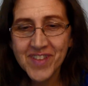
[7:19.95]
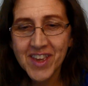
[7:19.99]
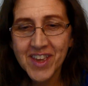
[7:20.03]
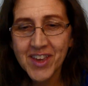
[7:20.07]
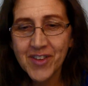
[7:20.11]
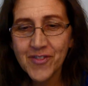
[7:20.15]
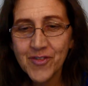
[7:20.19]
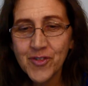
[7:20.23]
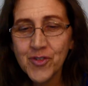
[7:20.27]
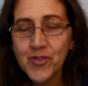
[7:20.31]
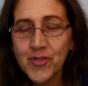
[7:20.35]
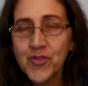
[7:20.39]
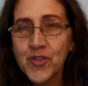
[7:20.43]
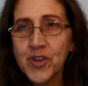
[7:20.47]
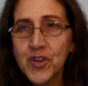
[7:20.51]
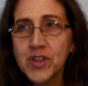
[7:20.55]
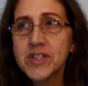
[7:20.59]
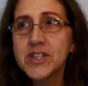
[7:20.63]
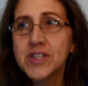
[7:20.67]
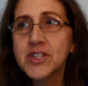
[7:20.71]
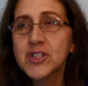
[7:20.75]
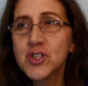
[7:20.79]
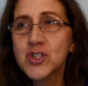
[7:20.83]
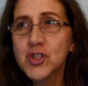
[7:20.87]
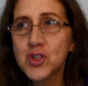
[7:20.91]
If you're
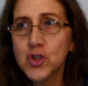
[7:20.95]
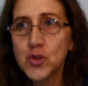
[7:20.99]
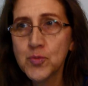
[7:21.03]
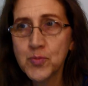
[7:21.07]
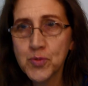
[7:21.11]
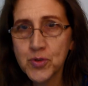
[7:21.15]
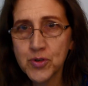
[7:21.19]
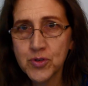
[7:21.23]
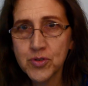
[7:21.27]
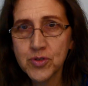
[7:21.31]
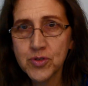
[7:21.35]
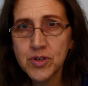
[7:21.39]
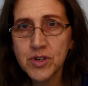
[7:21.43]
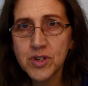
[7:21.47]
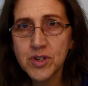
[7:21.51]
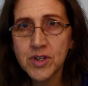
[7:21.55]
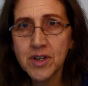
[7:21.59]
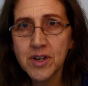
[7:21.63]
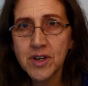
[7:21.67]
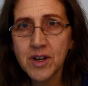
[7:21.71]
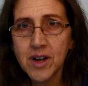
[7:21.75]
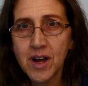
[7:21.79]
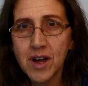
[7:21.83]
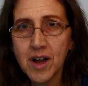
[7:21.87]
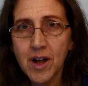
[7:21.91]
feeling super
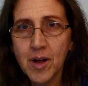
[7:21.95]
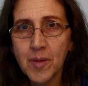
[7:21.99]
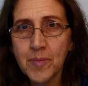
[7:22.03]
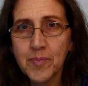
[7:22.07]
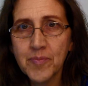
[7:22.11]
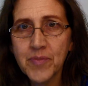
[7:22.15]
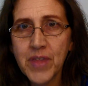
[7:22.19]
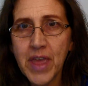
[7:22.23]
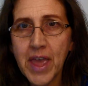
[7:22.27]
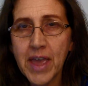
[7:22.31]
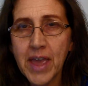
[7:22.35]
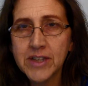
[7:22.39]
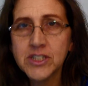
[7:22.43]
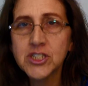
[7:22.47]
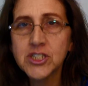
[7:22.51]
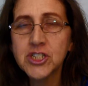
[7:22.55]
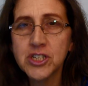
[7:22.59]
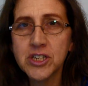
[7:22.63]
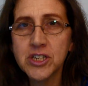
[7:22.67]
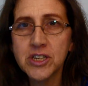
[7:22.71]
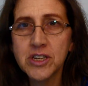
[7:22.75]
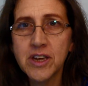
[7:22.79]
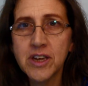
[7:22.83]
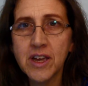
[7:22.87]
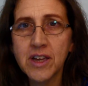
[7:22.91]

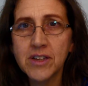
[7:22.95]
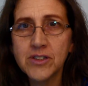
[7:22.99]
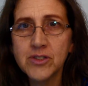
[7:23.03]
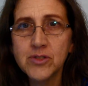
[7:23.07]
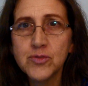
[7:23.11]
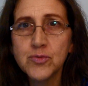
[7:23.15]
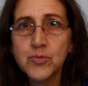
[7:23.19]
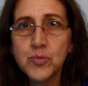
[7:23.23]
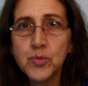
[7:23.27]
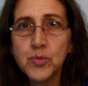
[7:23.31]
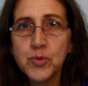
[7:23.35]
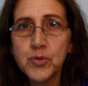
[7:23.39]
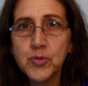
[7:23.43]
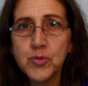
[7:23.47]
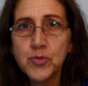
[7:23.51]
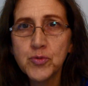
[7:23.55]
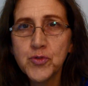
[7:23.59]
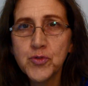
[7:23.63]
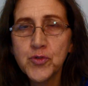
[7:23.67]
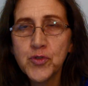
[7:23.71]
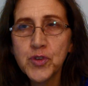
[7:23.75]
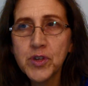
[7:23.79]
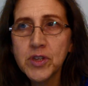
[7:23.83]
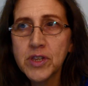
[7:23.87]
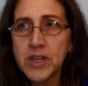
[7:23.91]
edgy and you
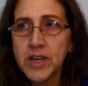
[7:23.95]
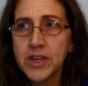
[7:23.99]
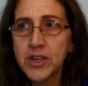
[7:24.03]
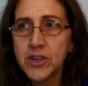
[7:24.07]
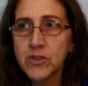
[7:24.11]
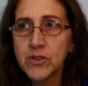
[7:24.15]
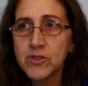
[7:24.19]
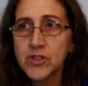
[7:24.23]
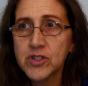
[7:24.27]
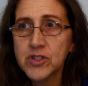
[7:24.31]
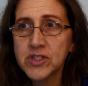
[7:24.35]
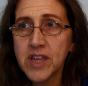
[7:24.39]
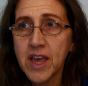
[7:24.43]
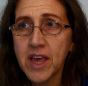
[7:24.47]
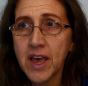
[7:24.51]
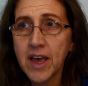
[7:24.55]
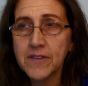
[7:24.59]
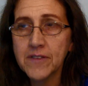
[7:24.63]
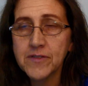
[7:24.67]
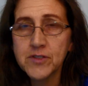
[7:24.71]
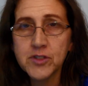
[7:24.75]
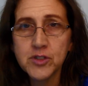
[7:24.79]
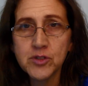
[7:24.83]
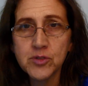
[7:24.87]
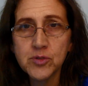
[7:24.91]
feel like you just
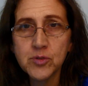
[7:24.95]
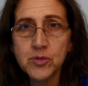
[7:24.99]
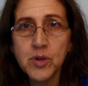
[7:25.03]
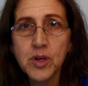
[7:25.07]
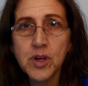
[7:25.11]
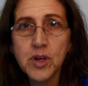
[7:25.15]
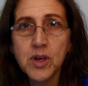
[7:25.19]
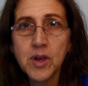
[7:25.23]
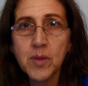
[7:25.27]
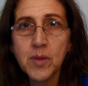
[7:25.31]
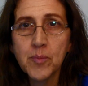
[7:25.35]
have to